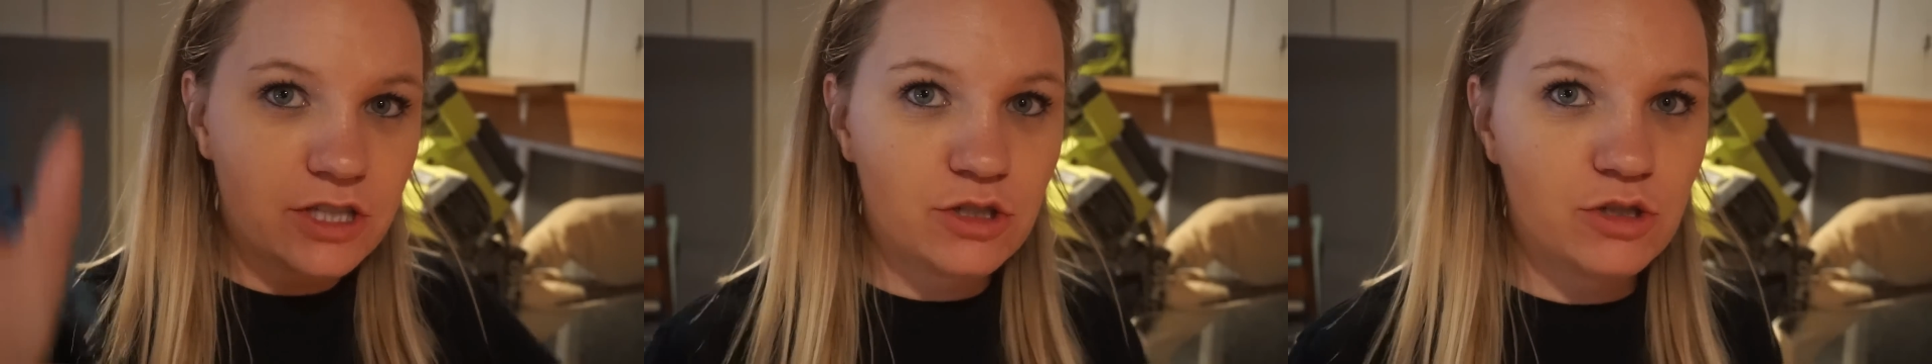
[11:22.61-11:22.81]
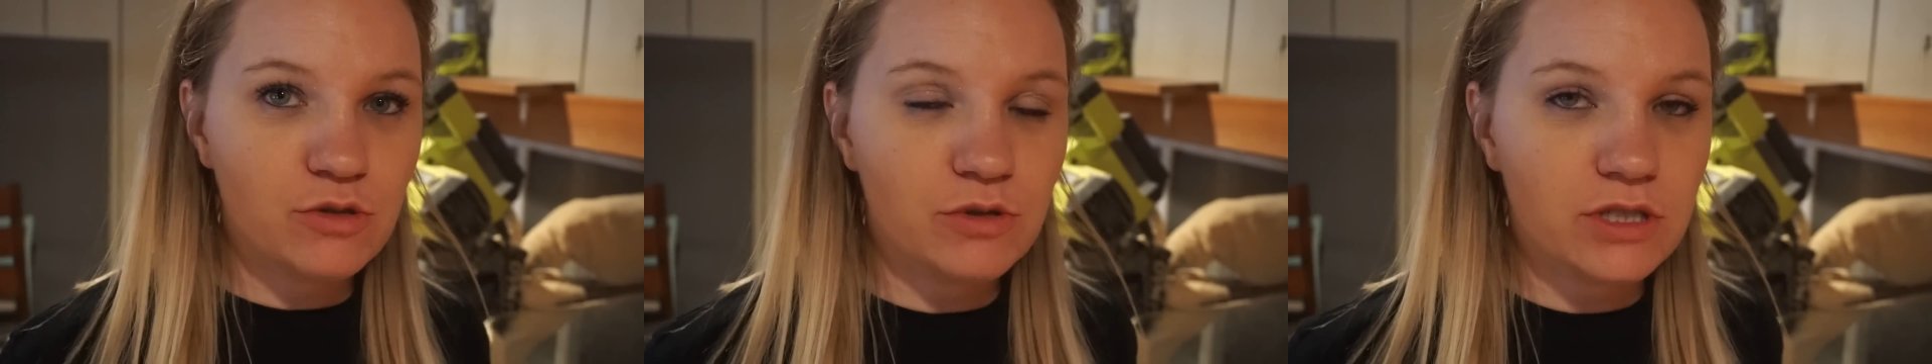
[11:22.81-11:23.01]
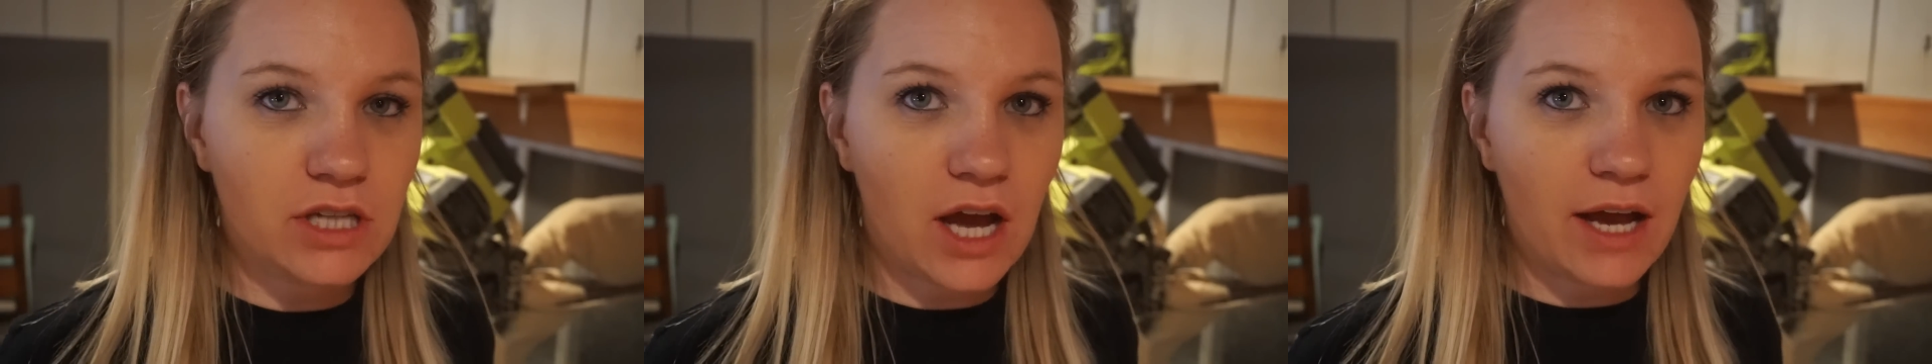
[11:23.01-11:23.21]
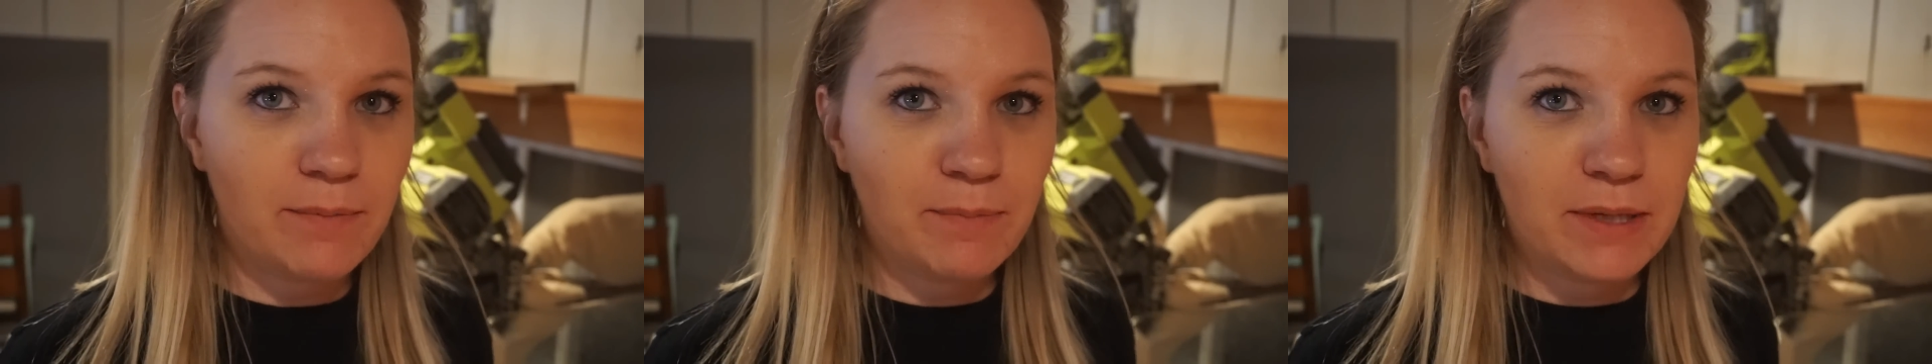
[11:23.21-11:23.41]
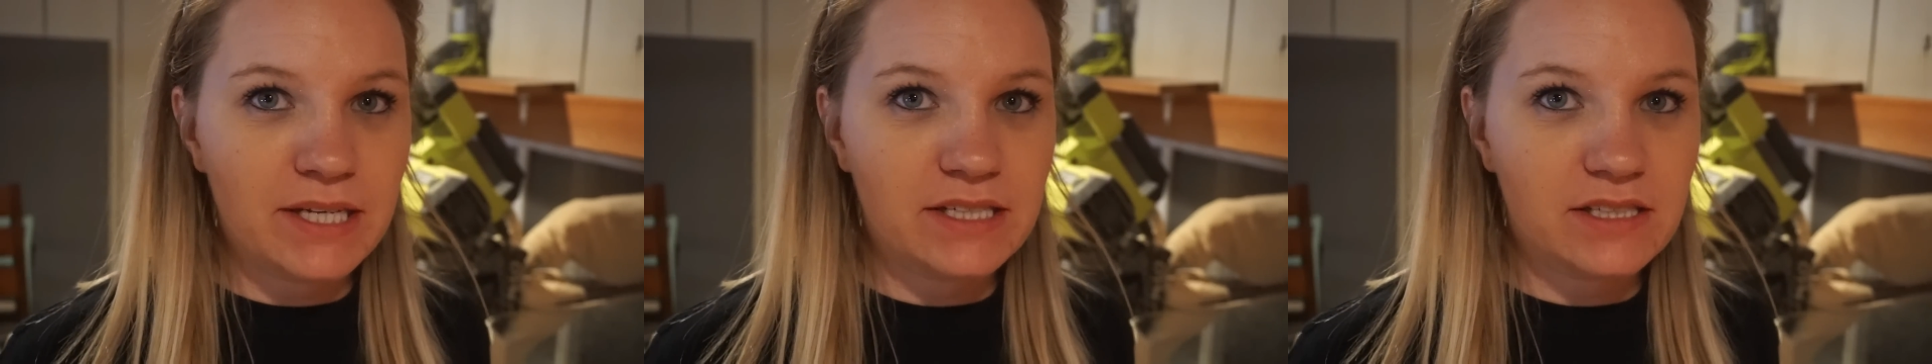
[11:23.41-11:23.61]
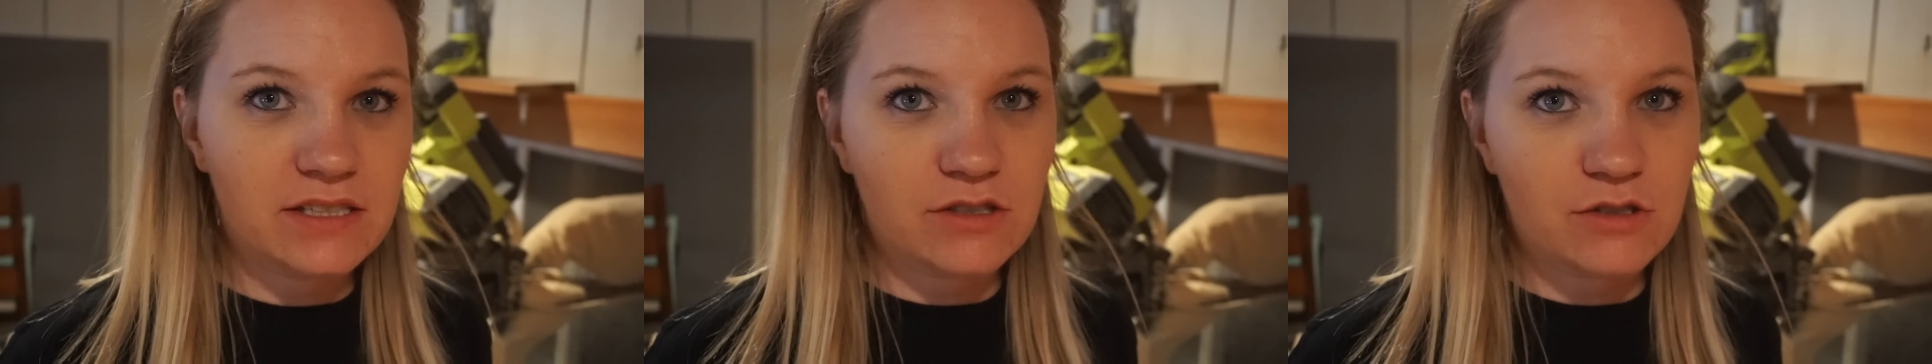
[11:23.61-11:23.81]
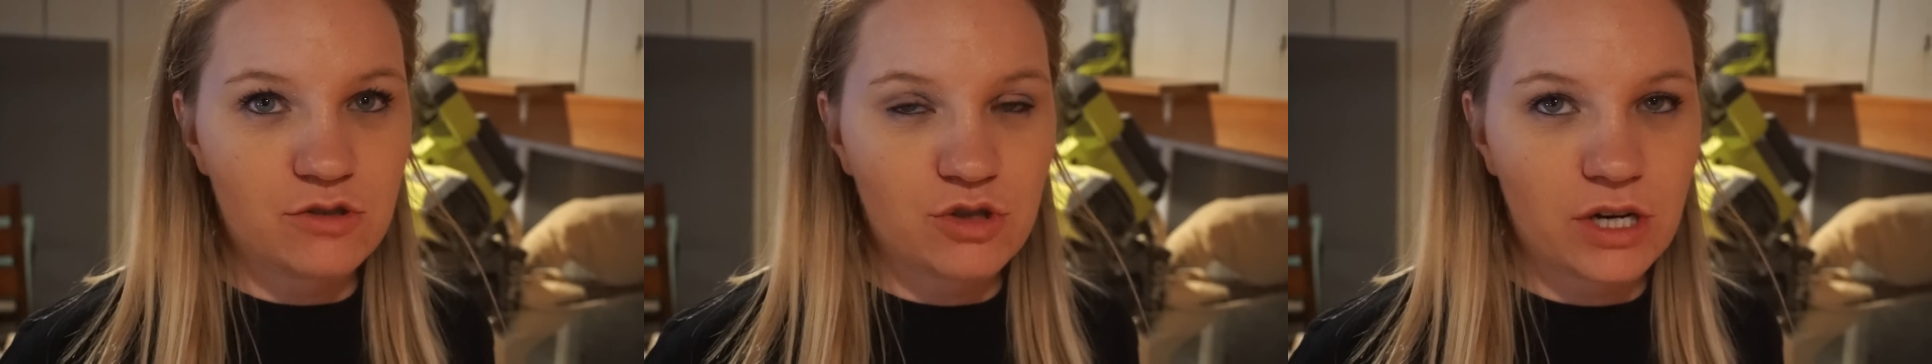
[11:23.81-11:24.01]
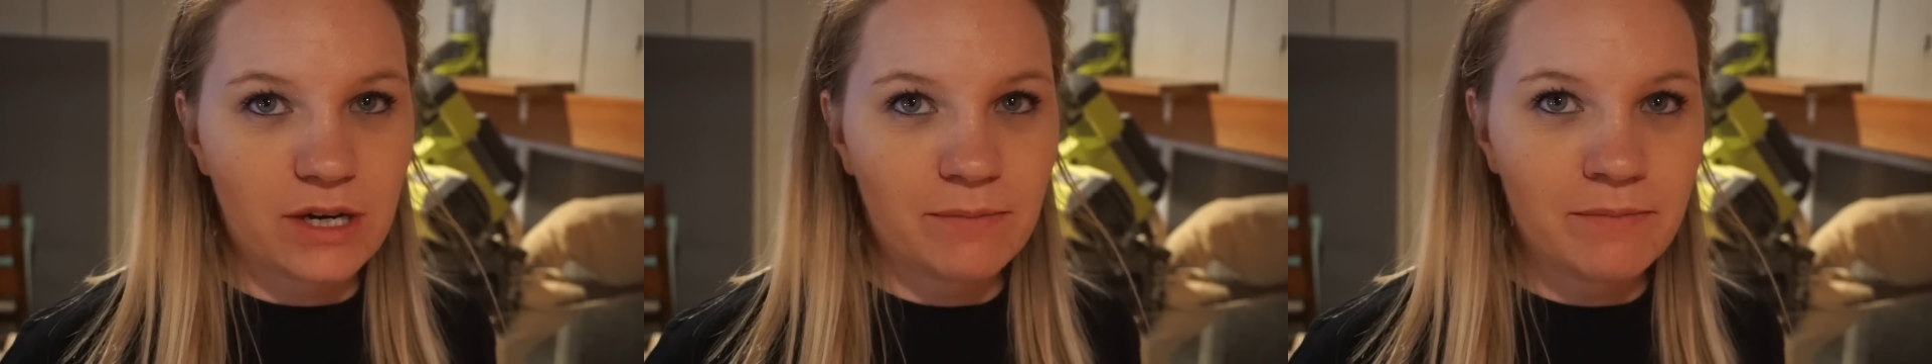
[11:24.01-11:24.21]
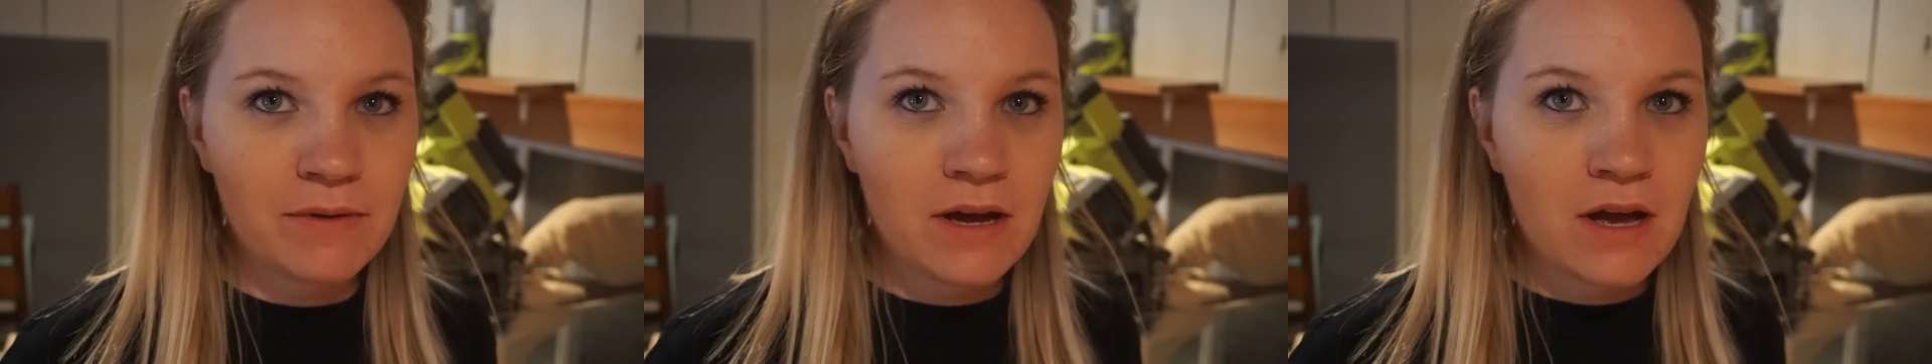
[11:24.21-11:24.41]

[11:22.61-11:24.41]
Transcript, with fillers: two side pieces of trim.